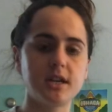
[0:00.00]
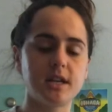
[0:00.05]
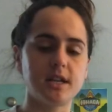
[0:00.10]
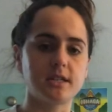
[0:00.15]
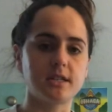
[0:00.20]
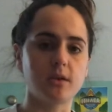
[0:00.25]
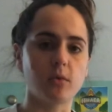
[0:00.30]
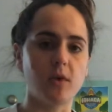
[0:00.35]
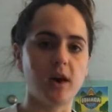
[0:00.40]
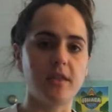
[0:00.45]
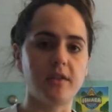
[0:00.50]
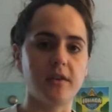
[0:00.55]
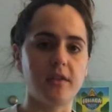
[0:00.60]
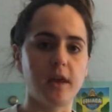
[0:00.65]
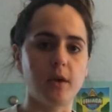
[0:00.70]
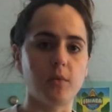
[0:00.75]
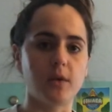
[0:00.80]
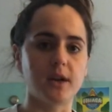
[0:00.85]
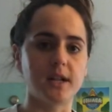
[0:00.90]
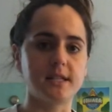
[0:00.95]
as to whether they
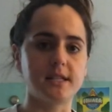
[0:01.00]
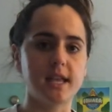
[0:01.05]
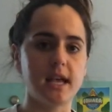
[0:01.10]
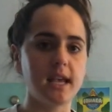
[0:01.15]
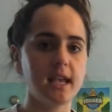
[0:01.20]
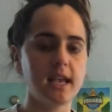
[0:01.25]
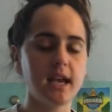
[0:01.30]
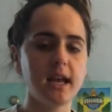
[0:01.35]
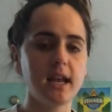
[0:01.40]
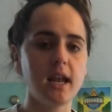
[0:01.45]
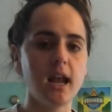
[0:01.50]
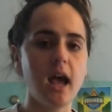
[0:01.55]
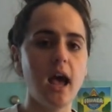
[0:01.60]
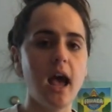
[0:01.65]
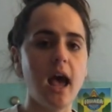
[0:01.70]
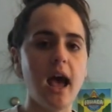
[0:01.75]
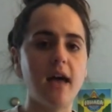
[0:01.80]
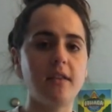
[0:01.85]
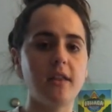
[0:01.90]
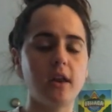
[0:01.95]
want to take it,
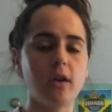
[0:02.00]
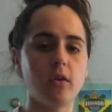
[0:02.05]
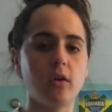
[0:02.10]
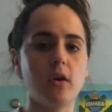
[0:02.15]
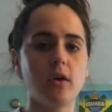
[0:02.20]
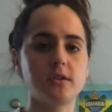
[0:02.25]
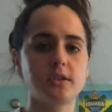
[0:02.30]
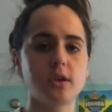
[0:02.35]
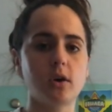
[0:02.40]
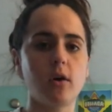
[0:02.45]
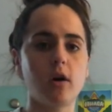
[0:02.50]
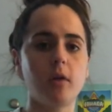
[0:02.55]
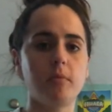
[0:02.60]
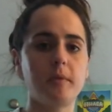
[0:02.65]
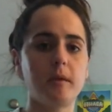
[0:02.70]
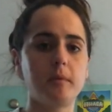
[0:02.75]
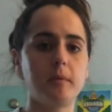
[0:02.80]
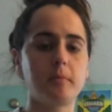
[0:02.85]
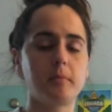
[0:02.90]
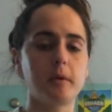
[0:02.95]
and it'll also help
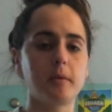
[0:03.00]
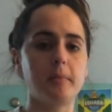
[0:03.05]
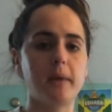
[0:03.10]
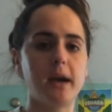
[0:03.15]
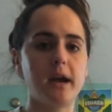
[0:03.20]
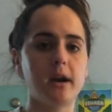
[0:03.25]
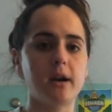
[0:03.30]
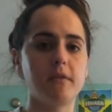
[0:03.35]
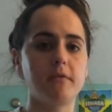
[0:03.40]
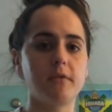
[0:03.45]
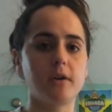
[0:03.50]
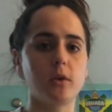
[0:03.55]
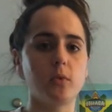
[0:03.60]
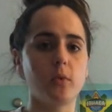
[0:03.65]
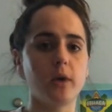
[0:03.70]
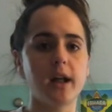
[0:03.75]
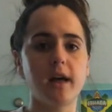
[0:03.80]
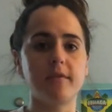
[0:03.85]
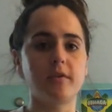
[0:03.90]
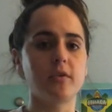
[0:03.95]
them to prepare for
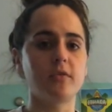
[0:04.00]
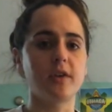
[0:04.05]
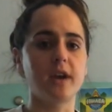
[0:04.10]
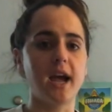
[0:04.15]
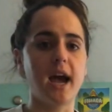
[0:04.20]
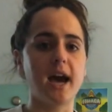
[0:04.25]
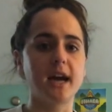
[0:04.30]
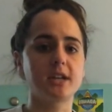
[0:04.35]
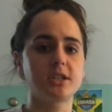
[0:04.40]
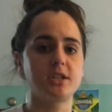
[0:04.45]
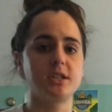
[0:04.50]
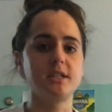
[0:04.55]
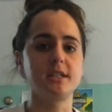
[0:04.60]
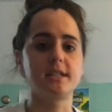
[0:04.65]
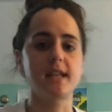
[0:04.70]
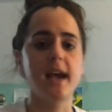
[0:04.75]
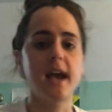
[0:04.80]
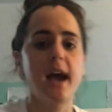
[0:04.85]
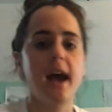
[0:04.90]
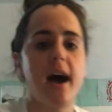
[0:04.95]
whatever reactions
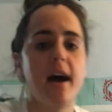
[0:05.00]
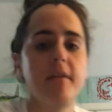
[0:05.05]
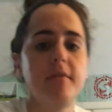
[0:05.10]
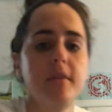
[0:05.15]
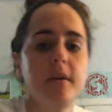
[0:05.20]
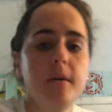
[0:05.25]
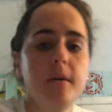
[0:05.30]
they have.